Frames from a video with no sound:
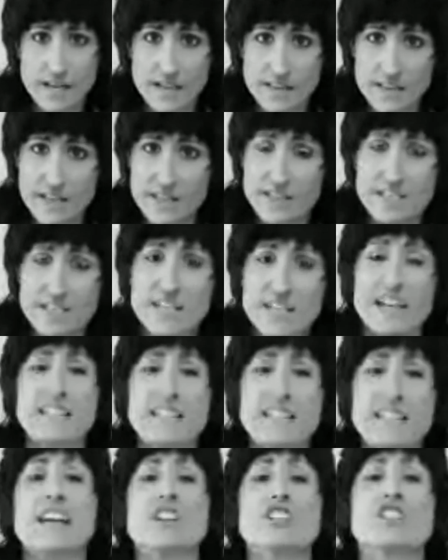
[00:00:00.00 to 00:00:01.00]
and then the
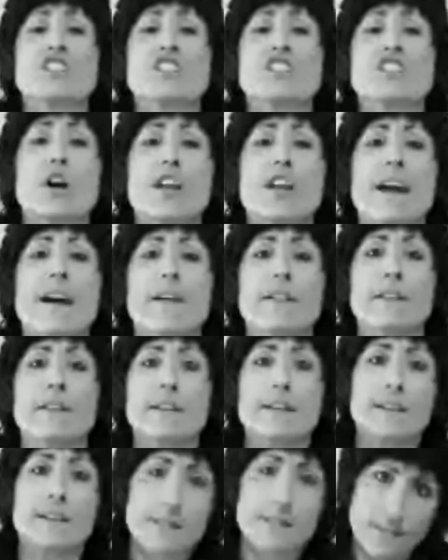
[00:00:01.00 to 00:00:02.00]
takedown
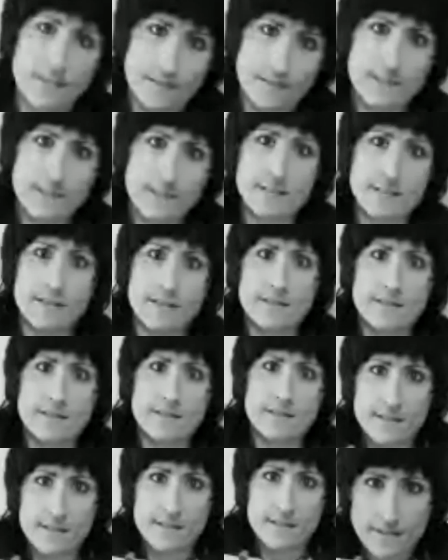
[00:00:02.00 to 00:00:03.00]
showdown,
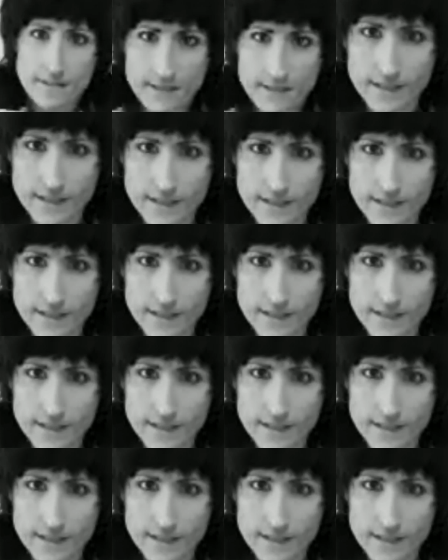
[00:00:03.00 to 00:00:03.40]
getting